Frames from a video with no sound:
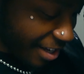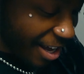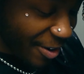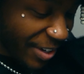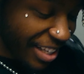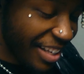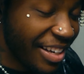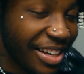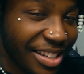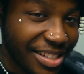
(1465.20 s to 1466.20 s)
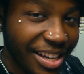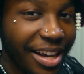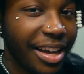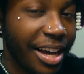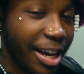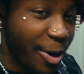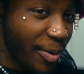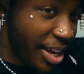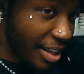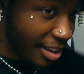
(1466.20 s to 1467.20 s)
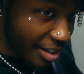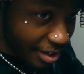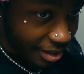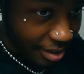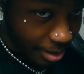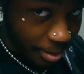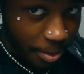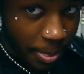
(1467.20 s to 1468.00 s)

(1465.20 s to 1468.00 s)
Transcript: How we looking, chat? How we looking?